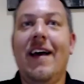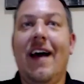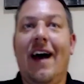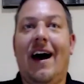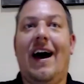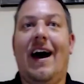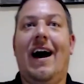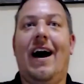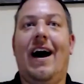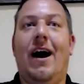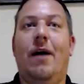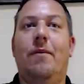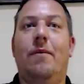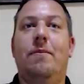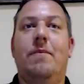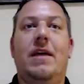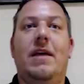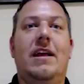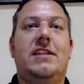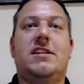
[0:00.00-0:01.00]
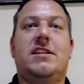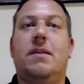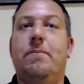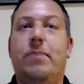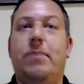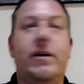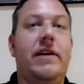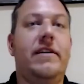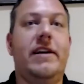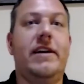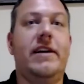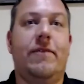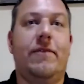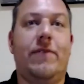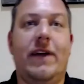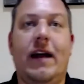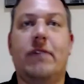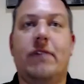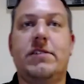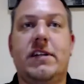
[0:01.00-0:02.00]
It's completely
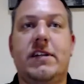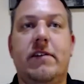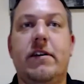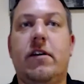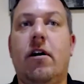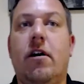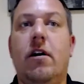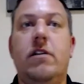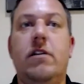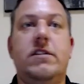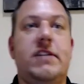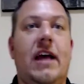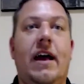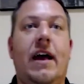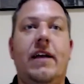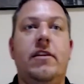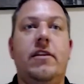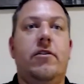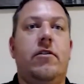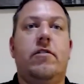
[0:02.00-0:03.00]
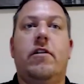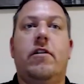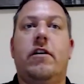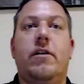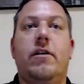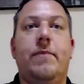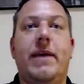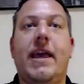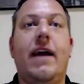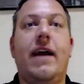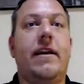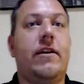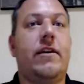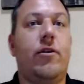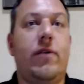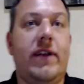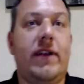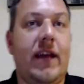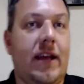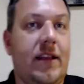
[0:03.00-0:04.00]
different now, selling cars, and you're no longer a mechanic, you're
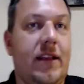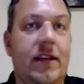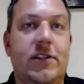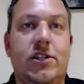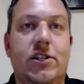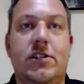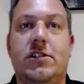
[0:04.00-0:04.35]
a technician.